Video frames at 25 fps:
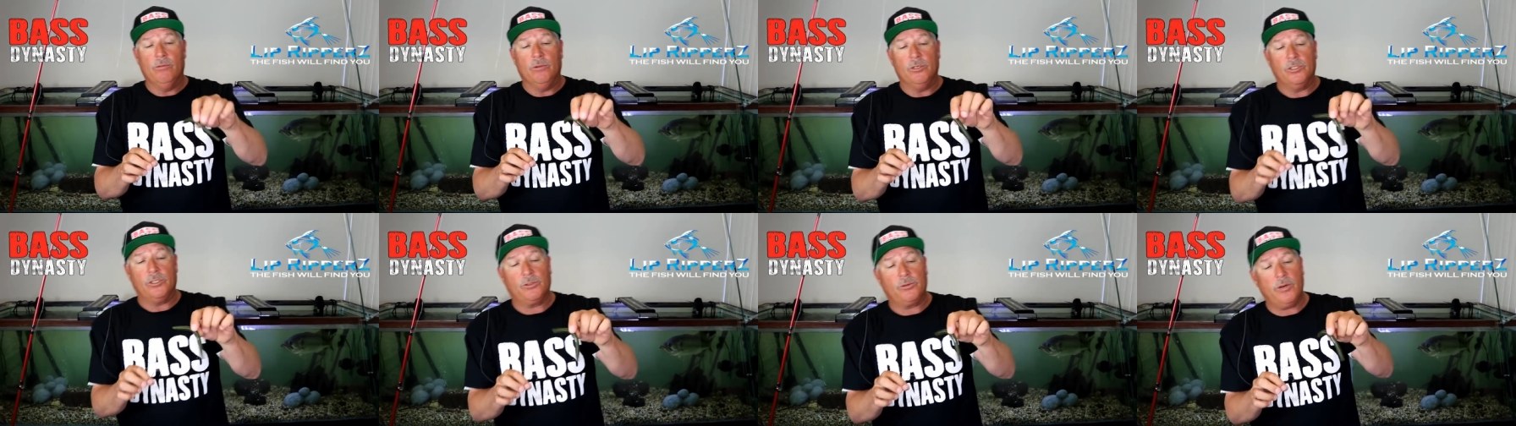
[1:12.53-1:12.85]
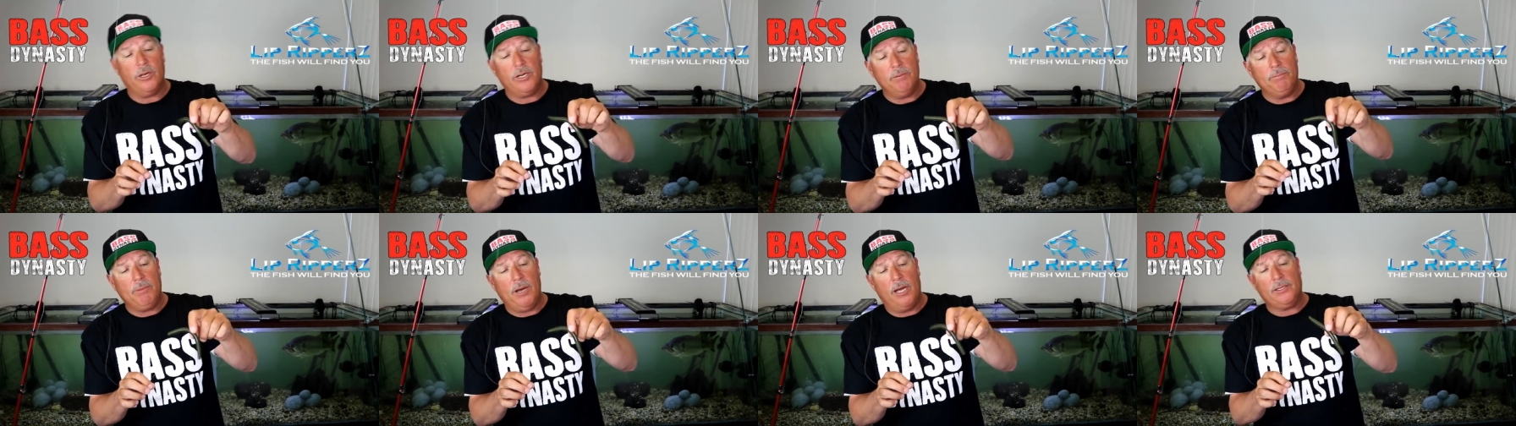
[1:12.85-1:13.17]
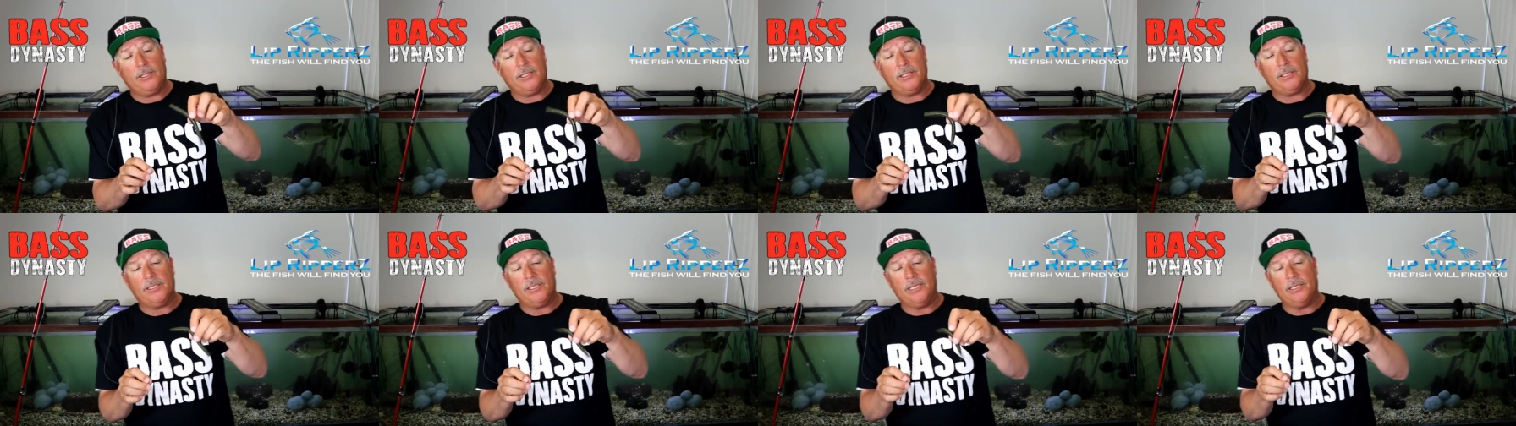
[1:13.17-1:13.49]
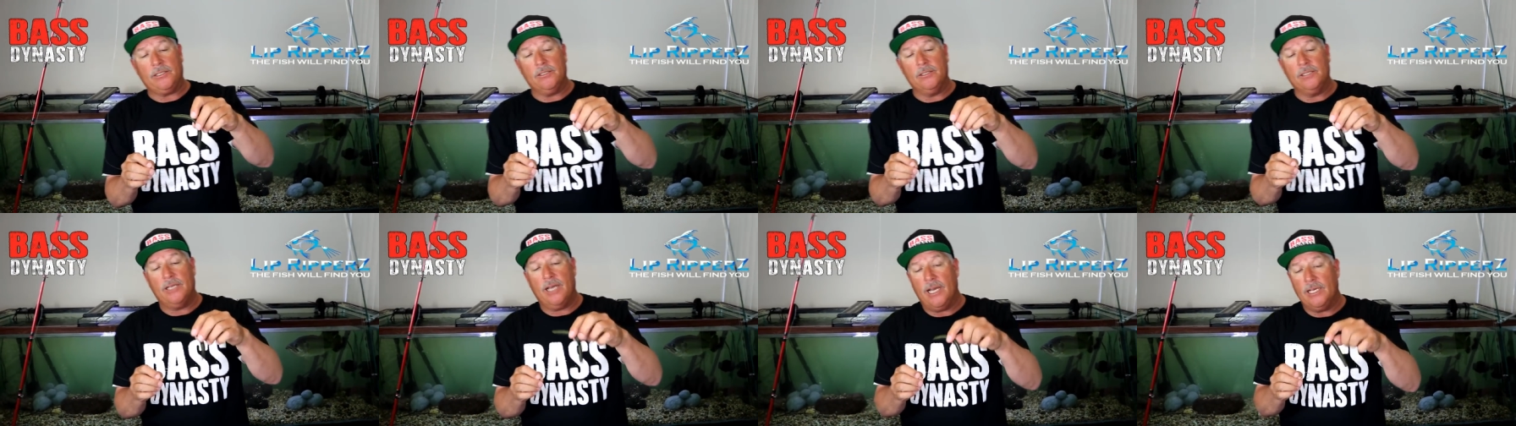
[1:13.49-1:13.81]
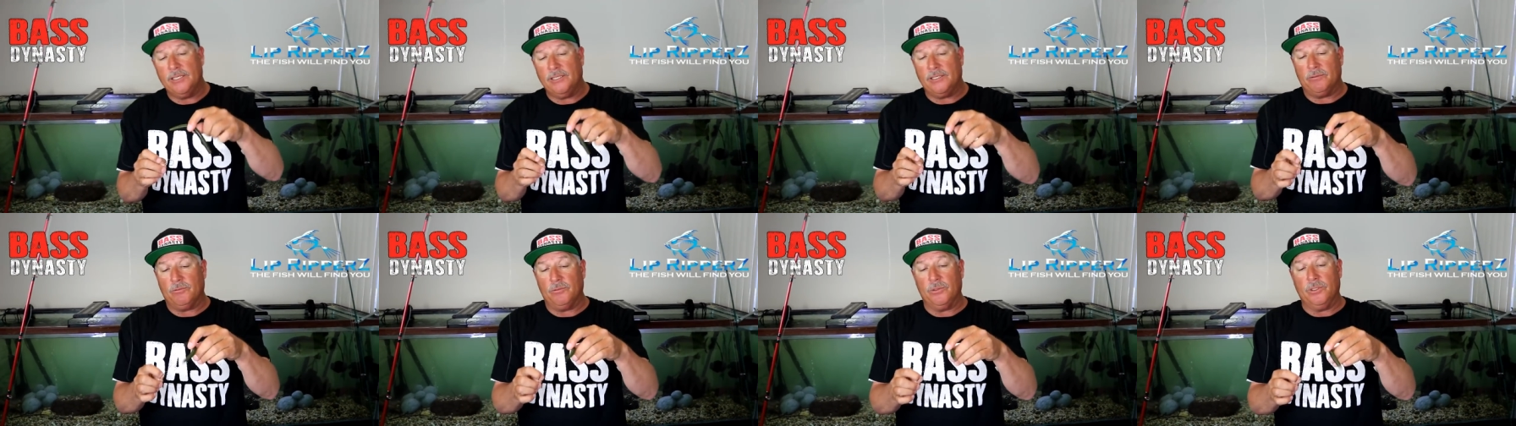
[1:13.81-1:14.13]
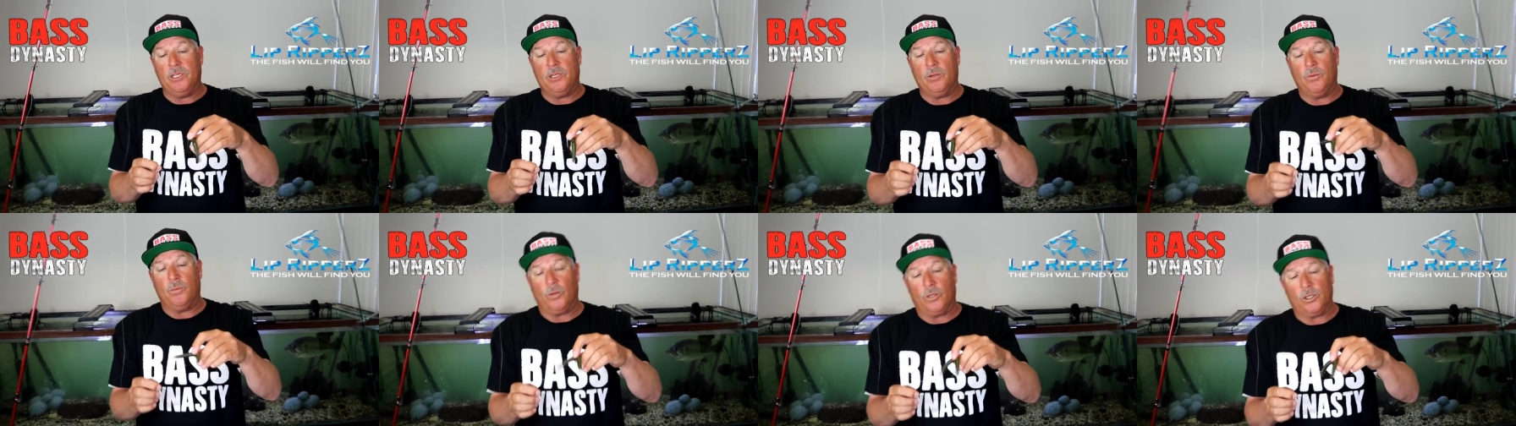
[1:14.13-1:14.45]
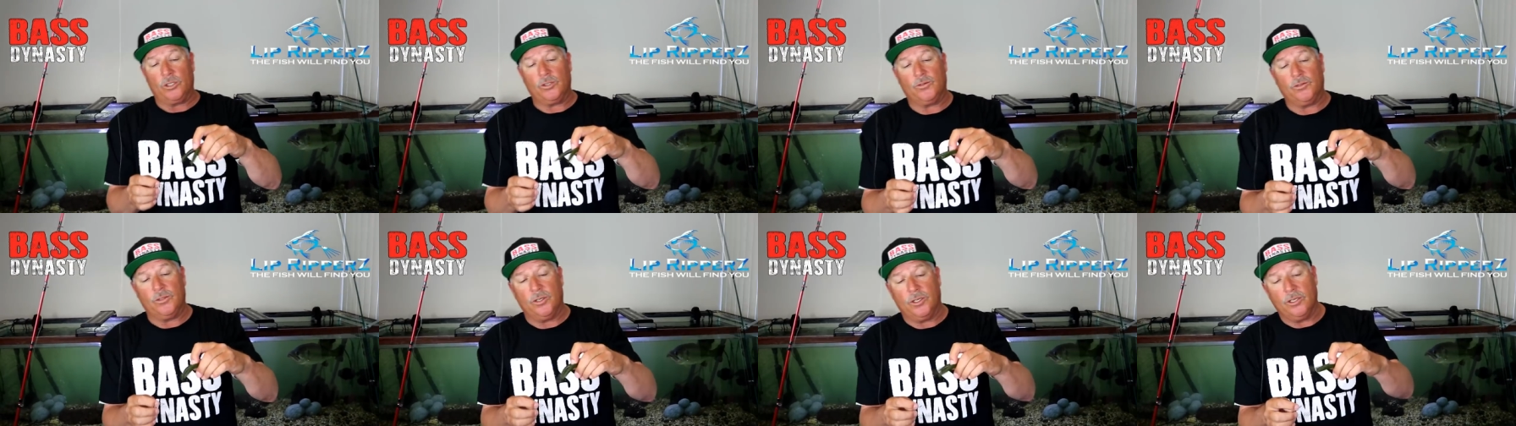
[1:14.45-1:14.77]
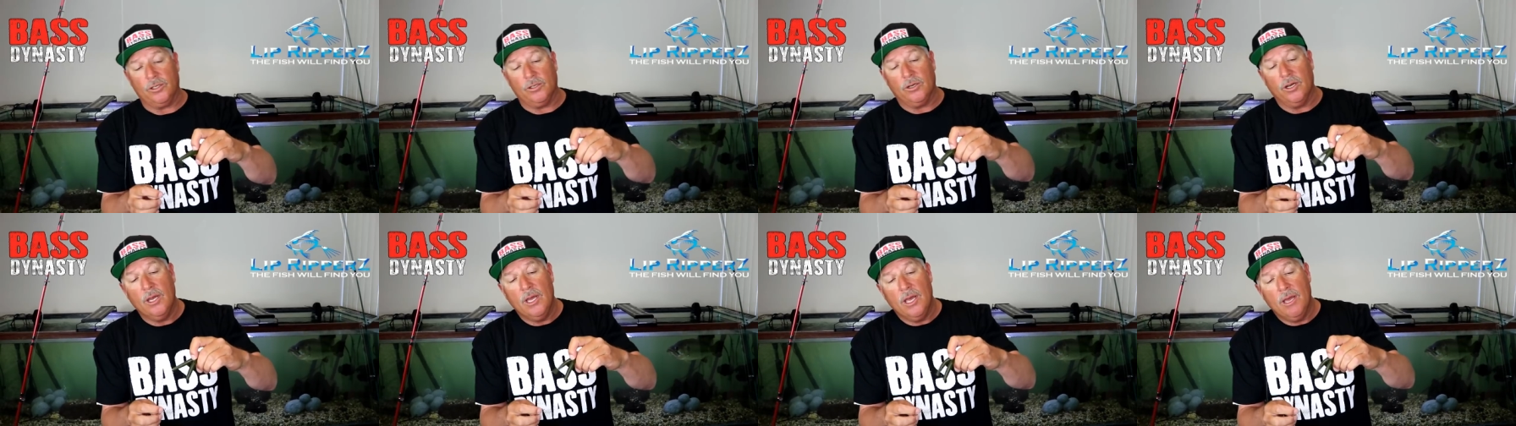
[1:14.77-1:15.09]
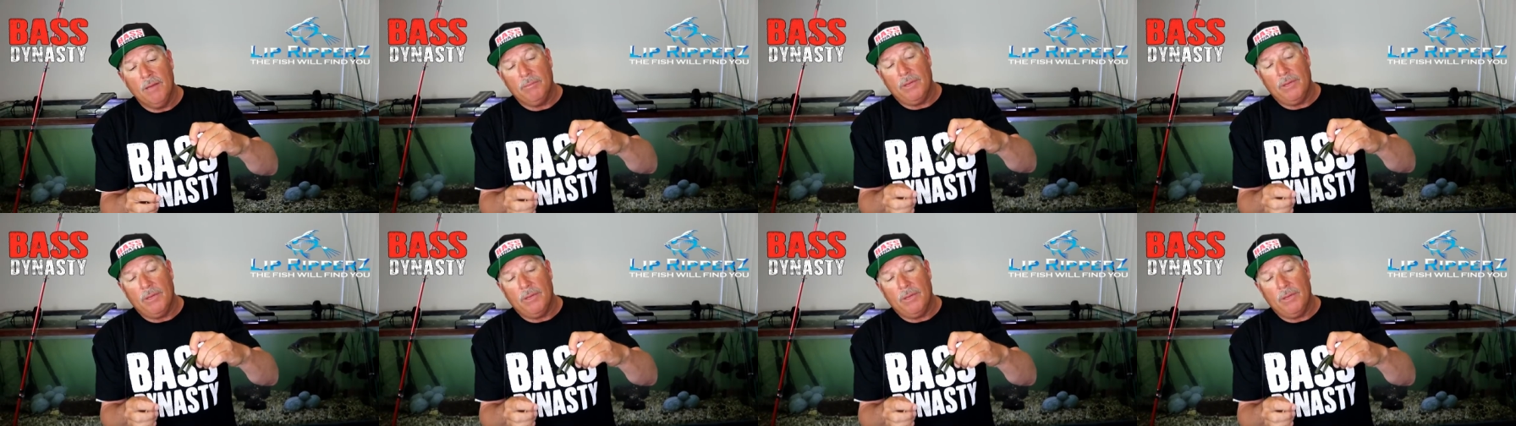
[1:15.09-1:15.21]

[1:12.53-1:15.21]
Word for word: What's great about the Senko, guys, it really works for you.